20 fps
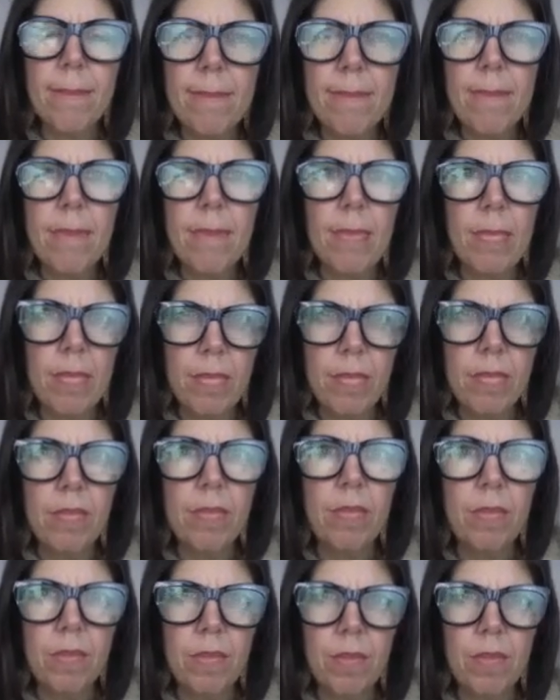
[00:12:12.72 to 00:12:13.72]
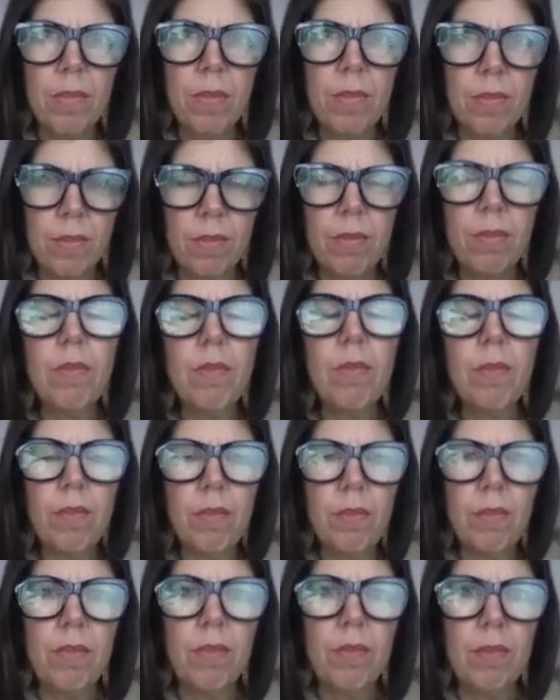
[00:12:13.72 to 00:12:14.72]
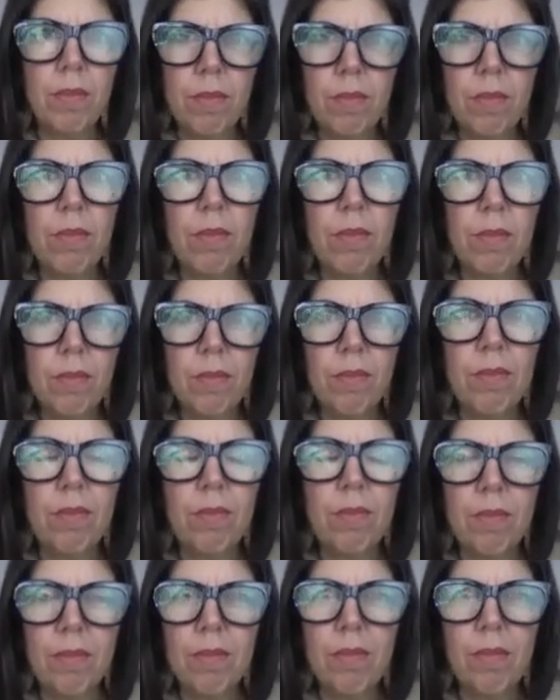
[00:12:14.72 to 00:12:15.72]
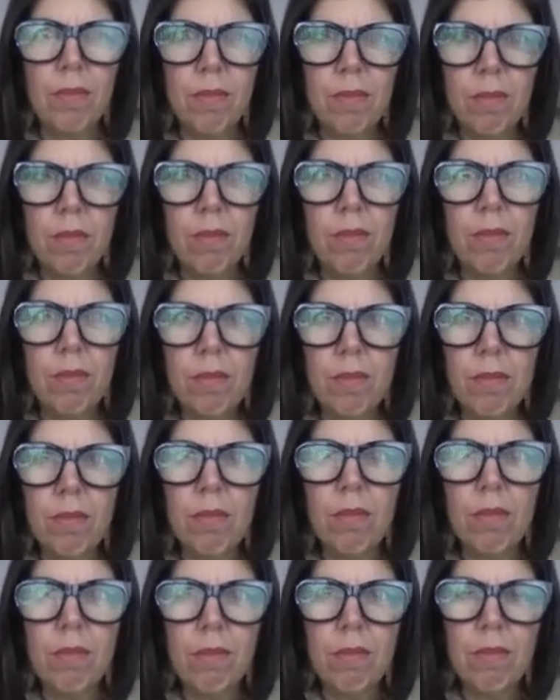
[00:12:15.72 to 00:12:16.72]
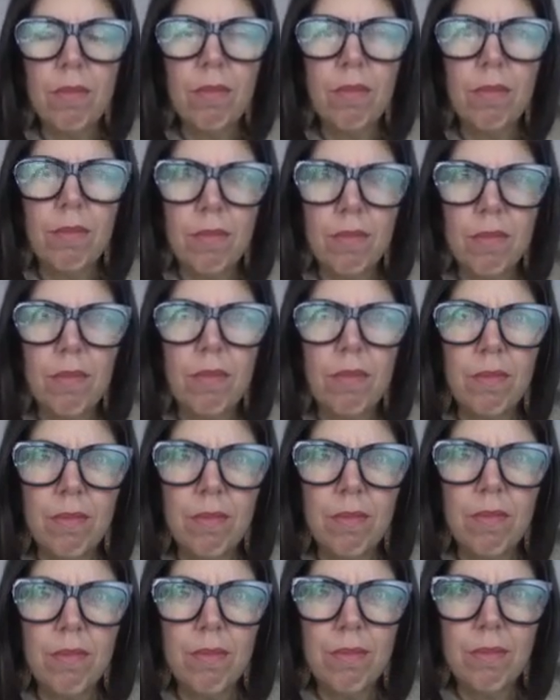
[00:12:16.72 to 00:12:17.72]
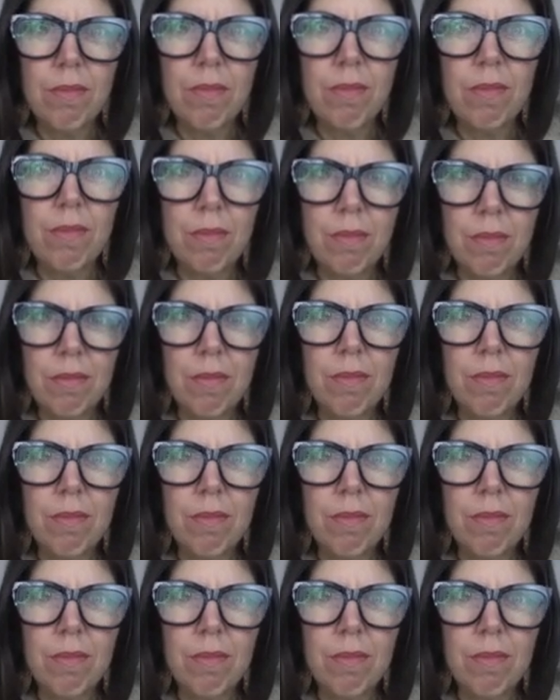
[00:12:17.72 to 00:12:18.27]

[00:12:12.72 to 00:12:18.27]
[no speech]